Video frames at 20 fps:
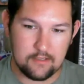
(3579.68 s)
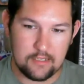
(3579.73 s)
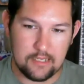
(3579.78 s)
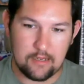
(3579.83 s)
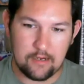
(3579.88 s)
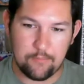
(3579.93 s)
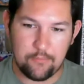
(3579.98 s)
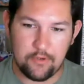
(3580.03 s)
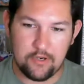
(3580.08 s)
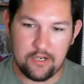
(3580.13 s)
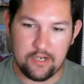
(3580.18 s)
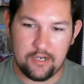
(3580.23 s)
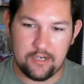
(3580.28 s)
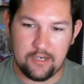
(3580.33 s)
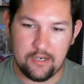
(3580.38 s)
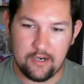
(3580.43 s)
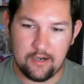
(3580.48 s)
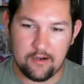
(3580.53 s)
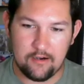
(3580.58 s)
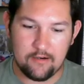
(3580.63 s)
I'm gonna put it in
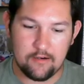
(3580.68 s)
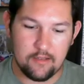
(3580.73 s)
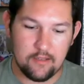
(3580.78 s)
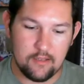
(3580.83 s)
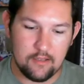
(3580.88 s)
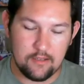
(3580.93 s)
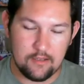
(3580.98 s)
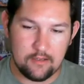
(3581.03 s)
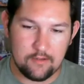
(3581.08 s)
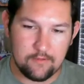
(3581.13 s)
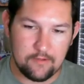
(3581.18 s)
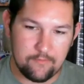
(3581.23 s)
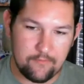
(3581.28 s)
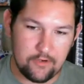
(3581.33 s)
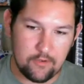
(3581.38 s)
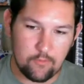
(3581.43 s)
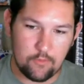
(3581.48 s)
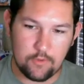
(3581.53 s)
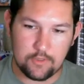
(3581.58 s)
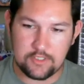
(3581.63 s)
here. If
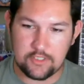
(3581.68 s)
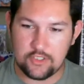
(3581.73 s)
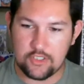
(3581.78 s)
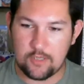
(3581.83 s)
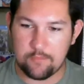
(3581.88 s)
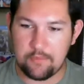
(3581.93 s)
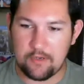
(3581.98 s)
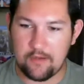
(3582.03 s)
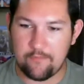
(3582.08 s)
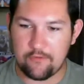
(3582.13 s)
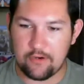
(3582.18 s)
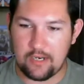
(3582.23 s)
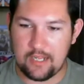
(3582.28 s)
anyone wants to jump on for